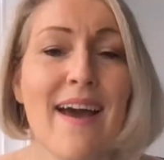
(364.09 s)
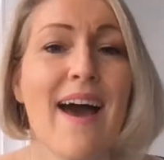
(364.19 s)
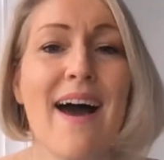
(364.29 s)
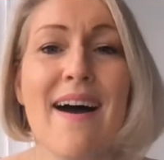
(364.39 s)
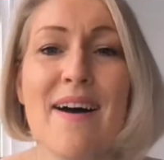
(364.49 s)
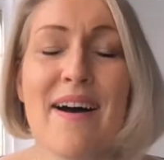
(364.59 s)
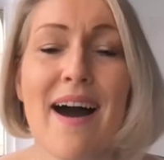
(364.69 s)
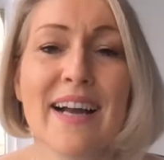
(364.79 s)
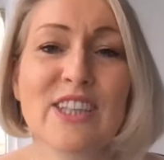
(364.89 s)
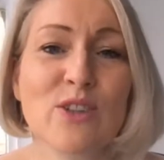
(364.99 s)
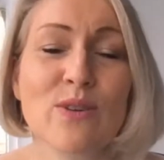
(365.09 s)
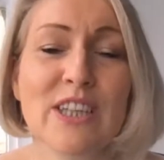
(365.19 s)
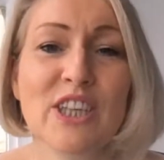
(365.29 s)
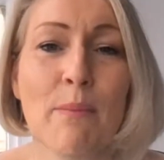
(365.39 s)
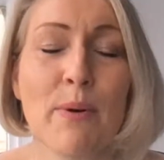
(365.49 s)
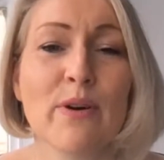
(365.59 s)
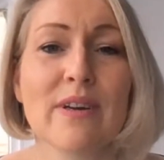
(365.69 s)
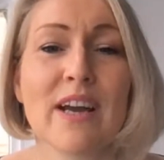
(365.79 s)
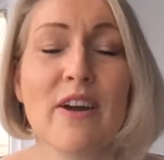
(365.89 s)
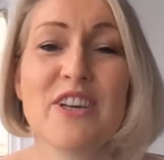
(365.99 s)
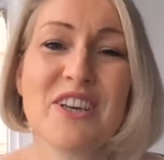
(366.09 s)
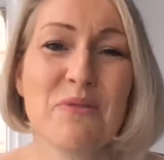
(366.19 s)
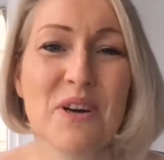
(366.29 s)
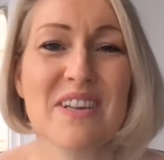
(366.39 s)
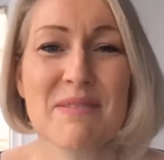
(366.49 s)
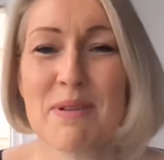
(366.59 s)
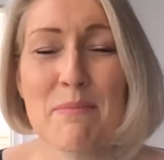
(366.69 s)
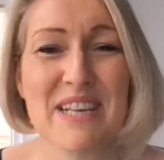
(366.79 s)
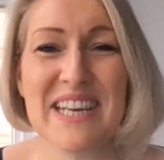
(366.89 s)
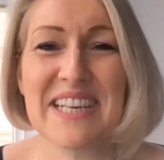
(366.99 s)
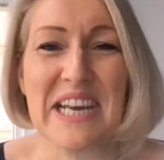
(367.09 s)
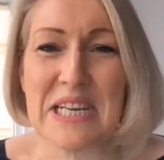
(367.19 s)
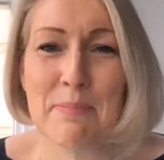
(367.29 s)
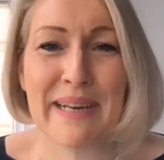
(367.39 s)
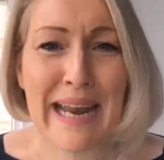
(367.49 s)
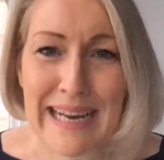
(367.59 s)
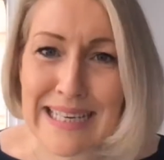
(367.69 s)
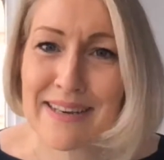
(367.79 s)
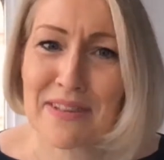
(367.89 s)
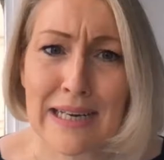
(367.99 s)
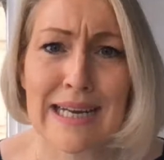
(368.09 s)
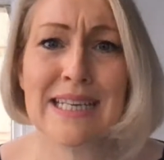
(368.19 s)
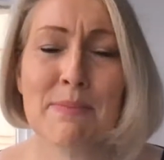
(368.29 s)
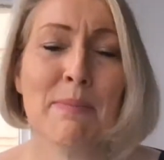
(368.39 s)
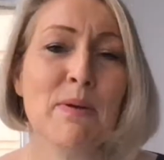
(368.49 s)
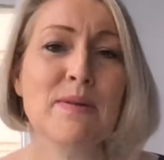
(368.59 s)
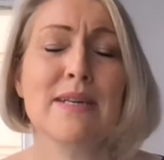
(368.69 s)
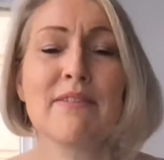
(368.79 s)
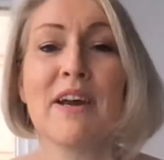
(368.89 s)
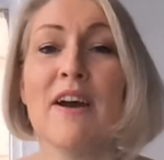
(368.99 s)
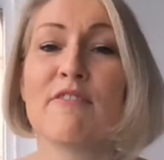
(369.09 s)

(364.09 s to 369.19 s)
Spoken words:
I just thought I'd jump on and go, do you know what? Sometimes it's easier to be negative than it is to be positive.